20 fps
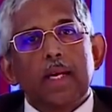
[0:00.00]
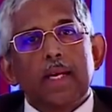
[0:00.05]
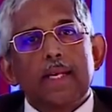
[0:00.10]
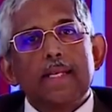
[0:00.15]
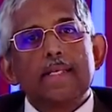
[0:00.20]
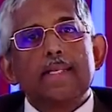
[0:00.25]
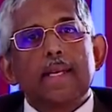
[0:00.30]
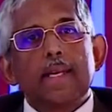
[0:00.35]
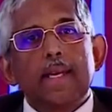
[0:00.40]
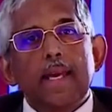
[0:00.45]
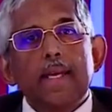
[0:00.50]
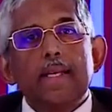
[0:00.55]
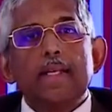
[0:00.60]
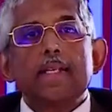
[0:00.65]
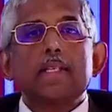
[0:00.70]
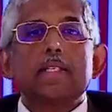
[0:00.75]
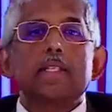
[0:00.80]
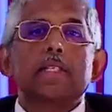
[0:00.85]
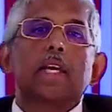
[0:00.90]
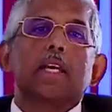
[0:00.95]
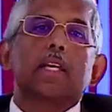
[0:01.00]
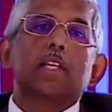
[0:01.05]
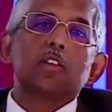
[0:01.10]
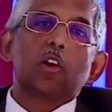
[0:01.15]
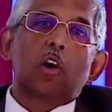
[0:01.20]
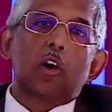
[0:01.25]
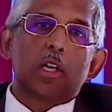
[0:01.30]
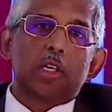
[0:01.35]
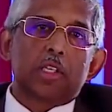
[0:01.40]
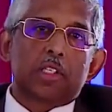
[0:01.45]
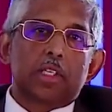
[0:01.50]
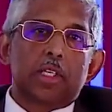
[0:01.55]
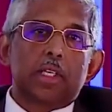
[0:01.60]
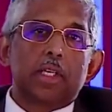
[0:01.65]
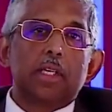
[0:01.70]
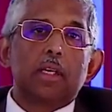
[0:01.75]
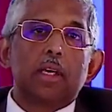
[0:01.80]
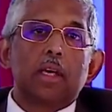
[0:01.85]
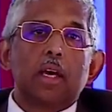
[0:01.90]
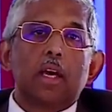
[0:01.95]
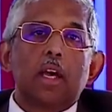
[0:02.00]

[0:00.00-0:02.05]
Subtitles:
is the latest technology